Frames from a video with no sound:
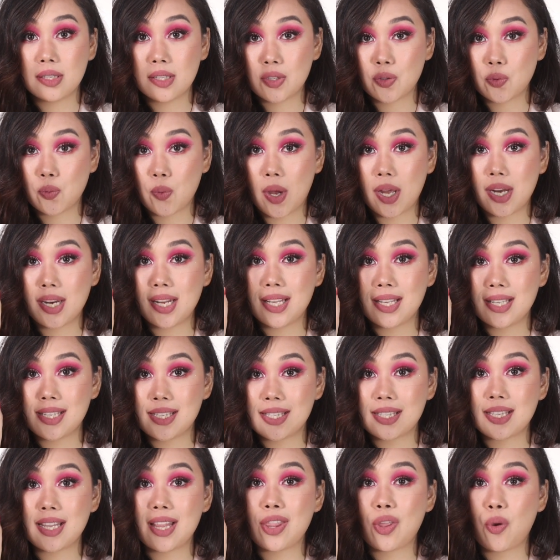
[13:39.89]
this one
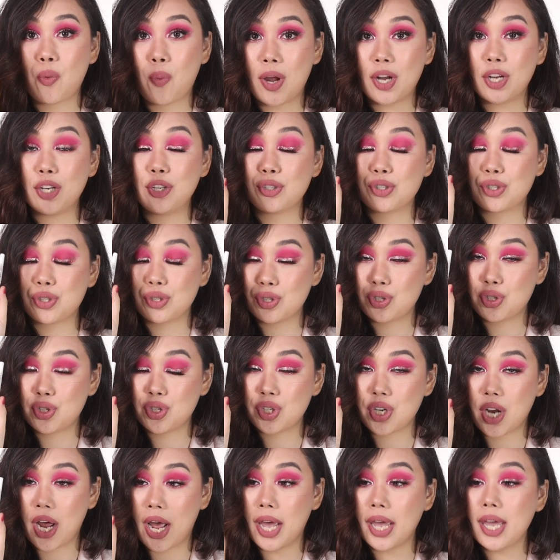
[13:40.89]
is the one you should
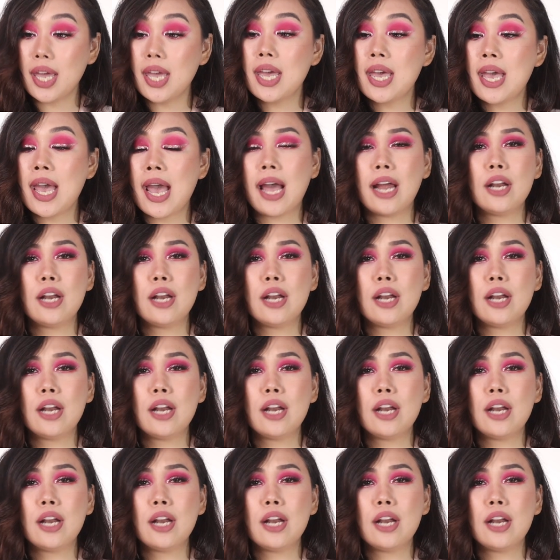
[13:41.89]
try.